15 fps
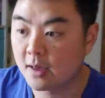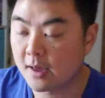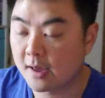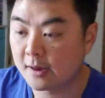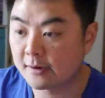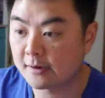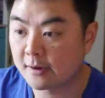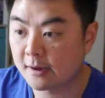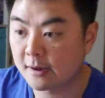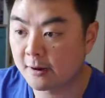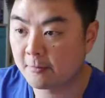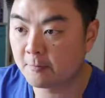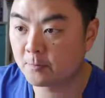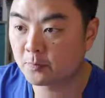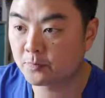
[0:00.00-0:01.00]
And
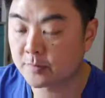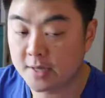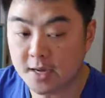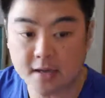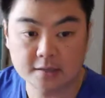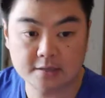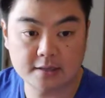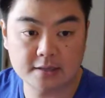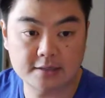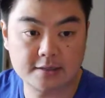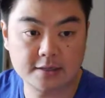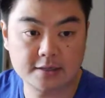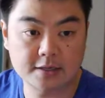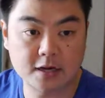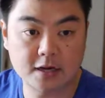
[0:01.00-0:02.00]
yeah, so that's
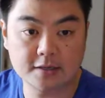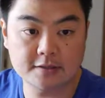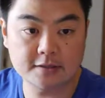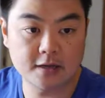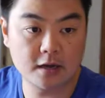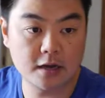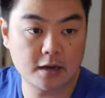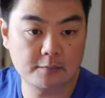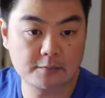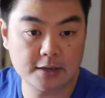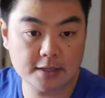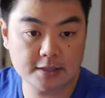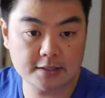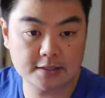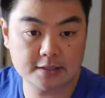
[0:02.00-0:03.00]
it, guys.
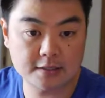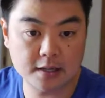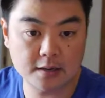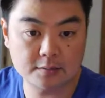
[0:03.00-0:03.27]
Next